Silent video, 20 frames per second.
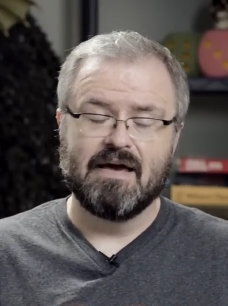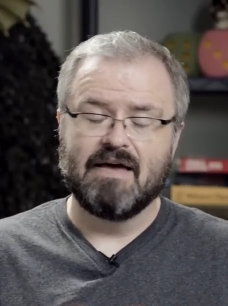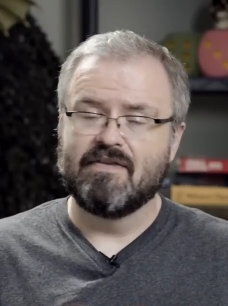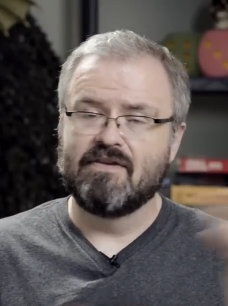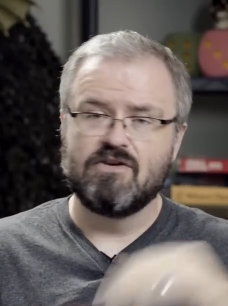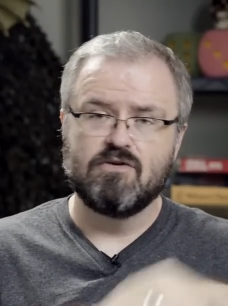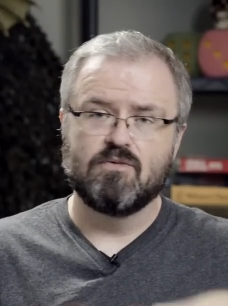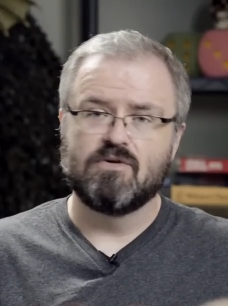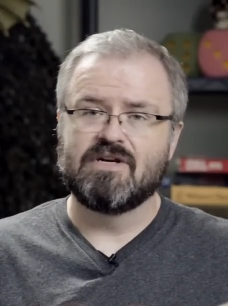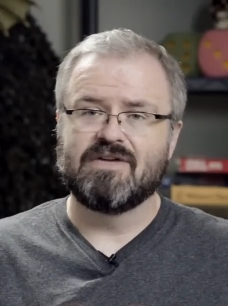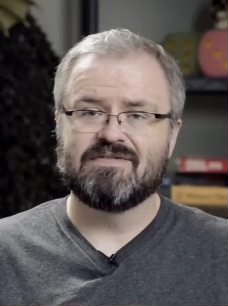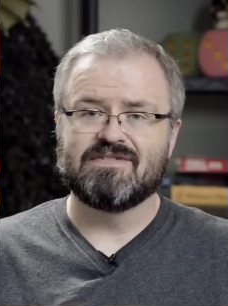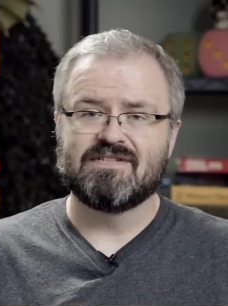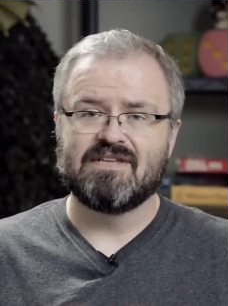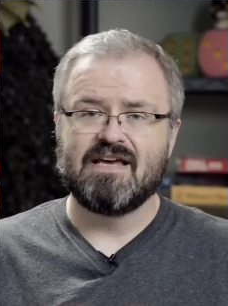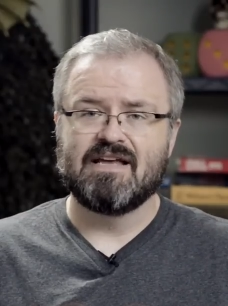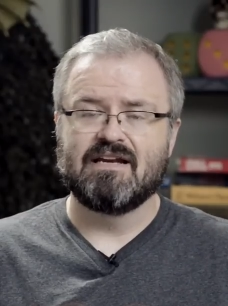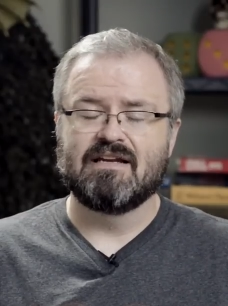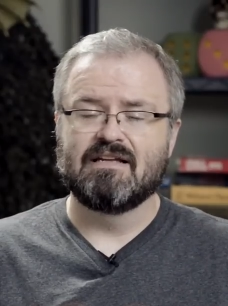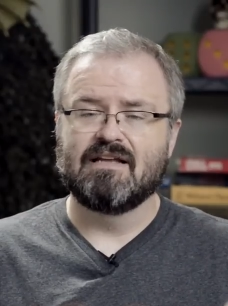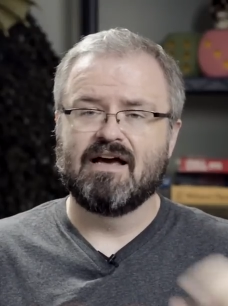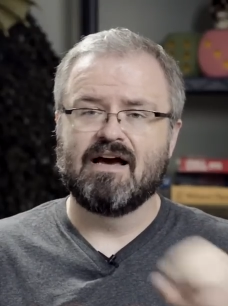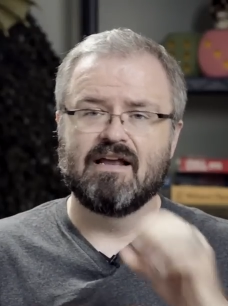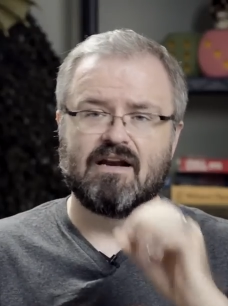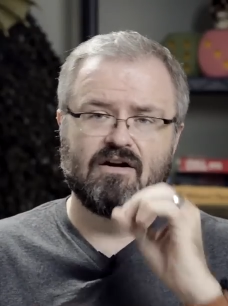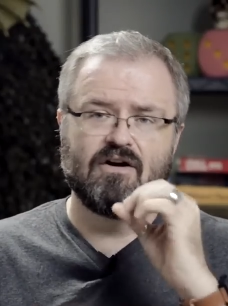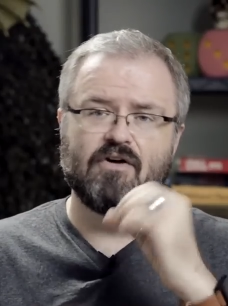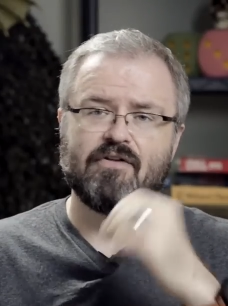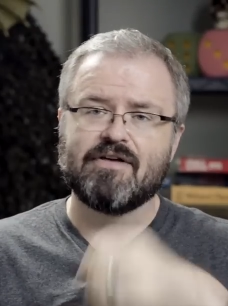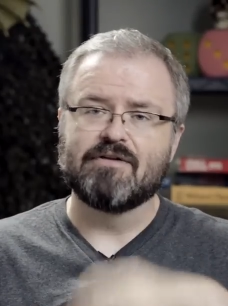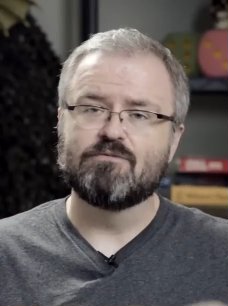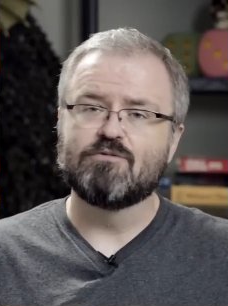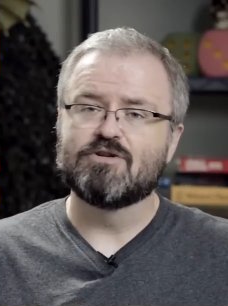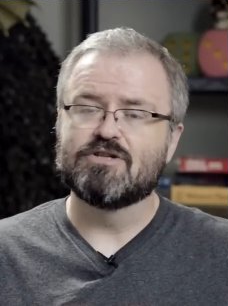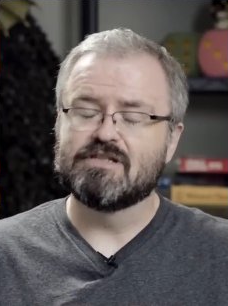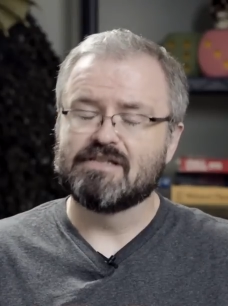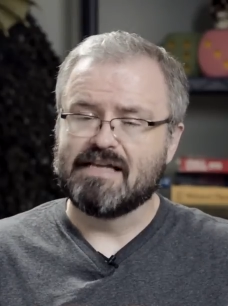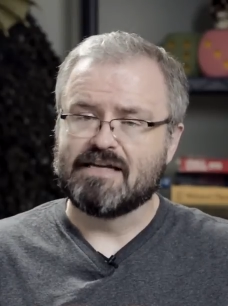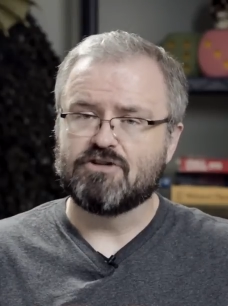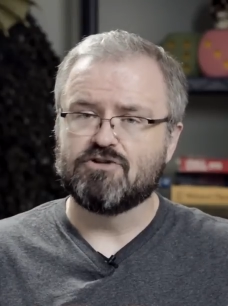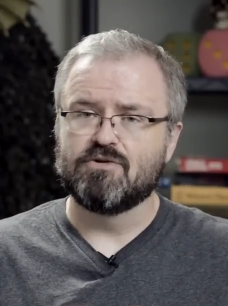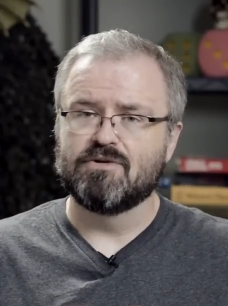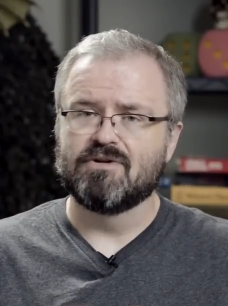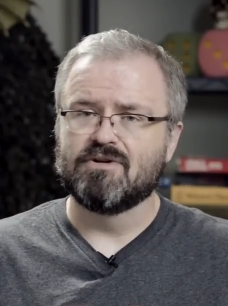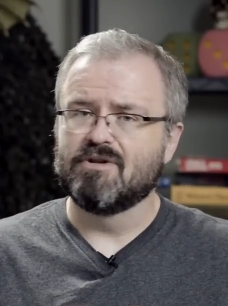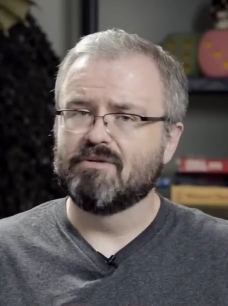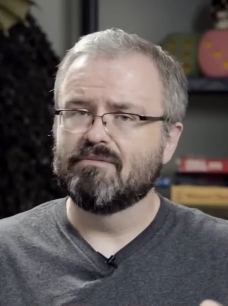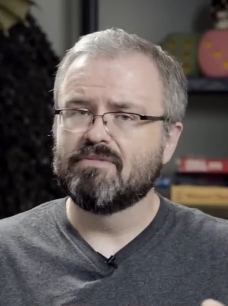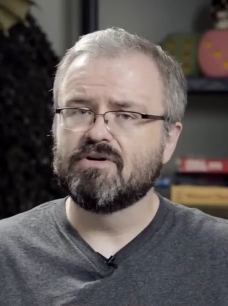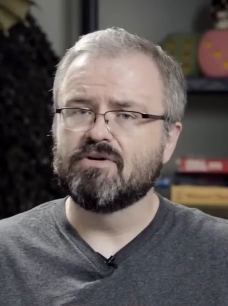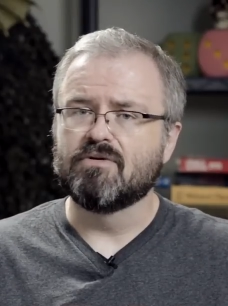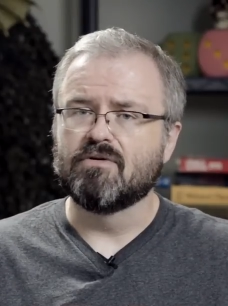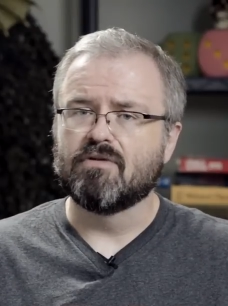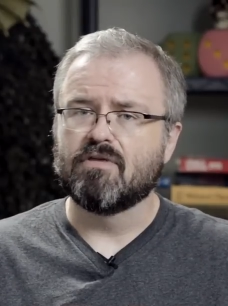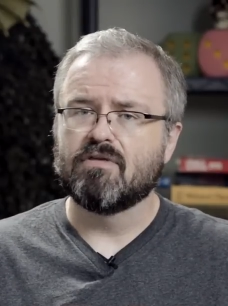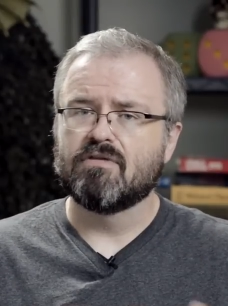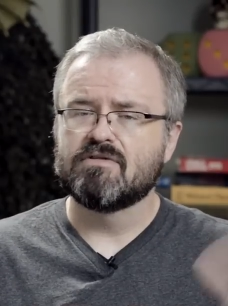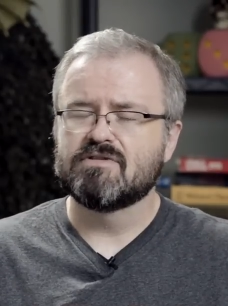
and then you wouldn't have to stand in line and all. They would just let you into the booth.